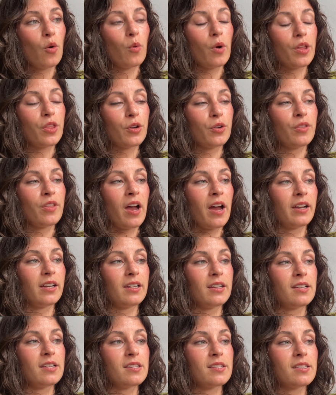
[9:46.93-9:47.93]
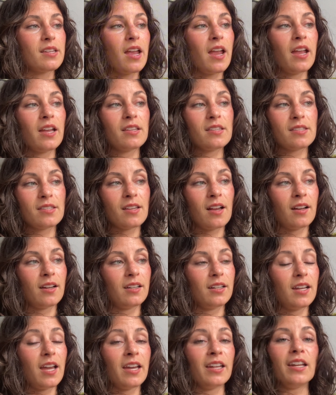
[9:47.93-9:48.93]
whether that is
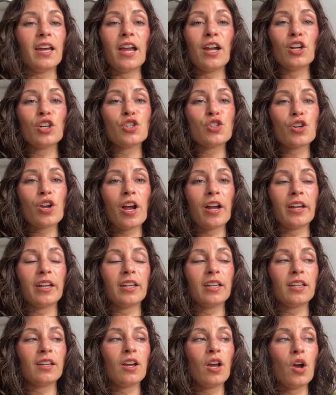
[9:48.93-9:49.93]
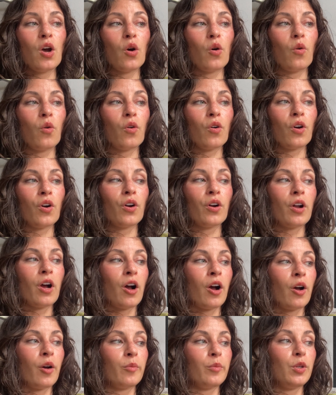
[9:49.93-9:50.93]
sun and air drying or
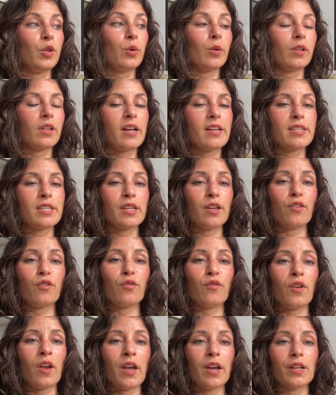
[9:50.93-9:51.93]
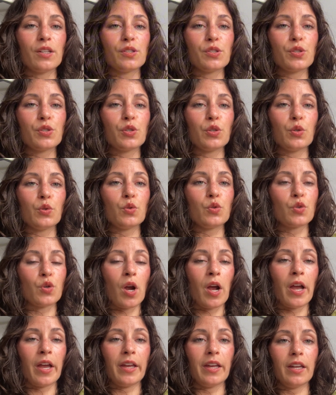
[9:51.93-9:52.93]
utilizing fans to
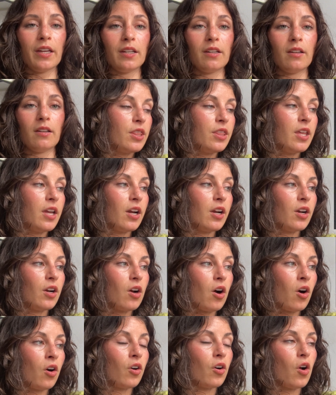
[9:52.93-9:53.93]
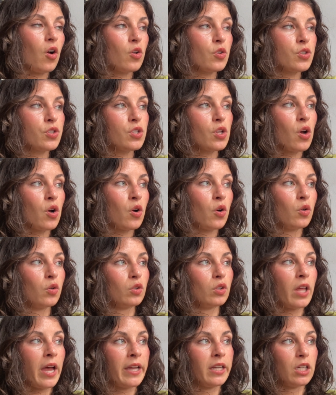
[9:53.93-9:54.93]
dry it. There are also
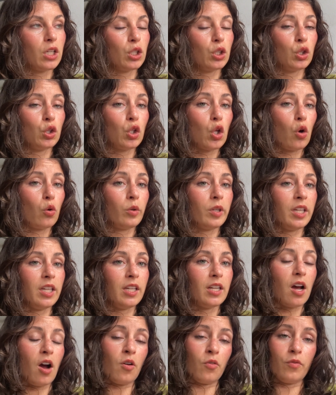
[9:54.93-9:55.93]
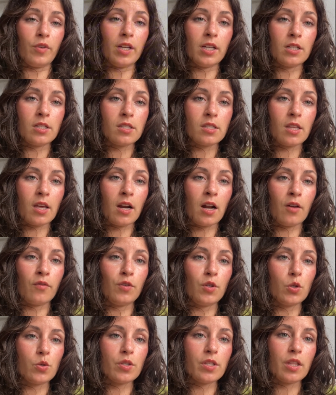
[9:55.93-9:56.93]
like low heat ovens that I've
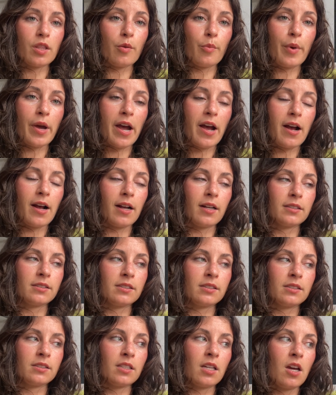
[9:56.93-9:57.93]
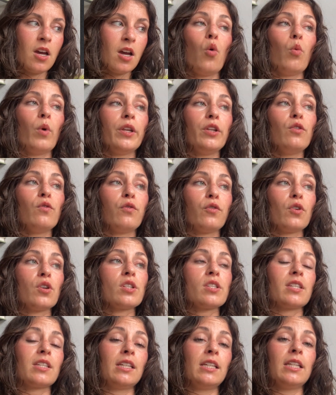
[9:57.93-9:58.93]
used in the past. When you
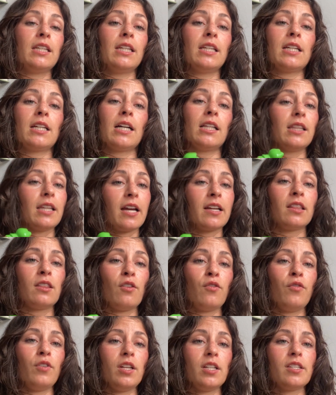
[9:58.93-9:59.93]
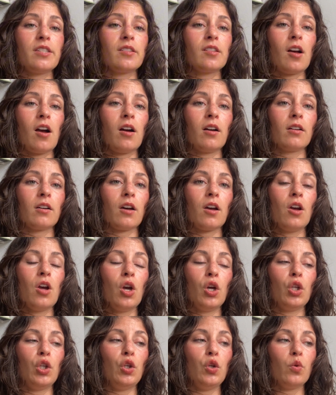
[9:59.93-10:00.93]
first collect the feedstock,
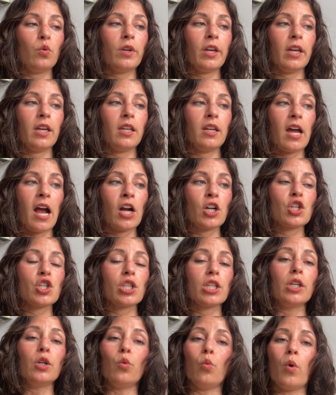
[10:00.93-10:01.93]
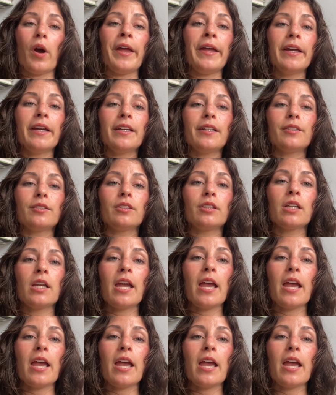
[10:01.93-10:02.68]
you can actually weigh it.